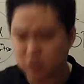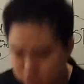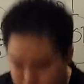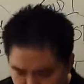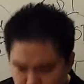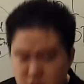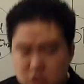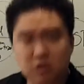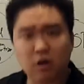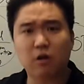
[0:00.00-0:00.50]

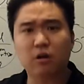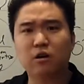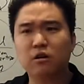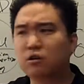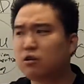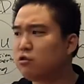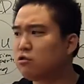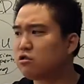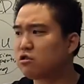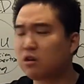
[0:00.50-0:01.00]
or
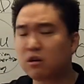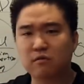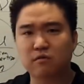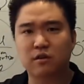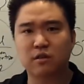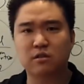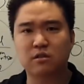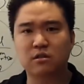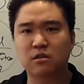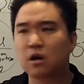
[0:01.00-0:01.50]
start a new
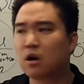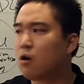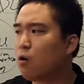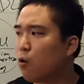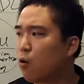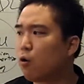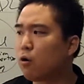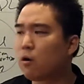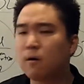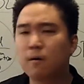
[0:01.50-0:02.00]
service,
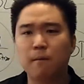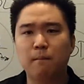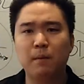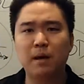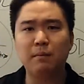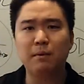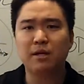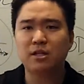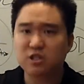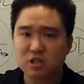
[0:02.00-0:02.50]
or
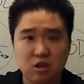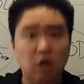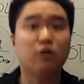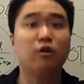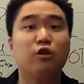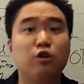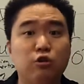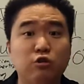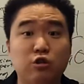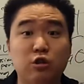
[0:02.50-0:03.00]
maybe
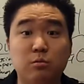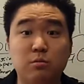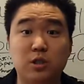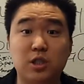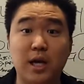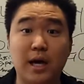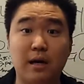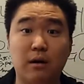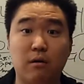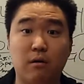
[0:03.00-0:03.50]
start a YouTube
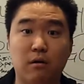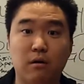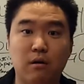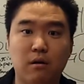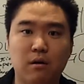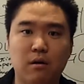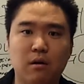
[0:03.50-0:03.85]
channel.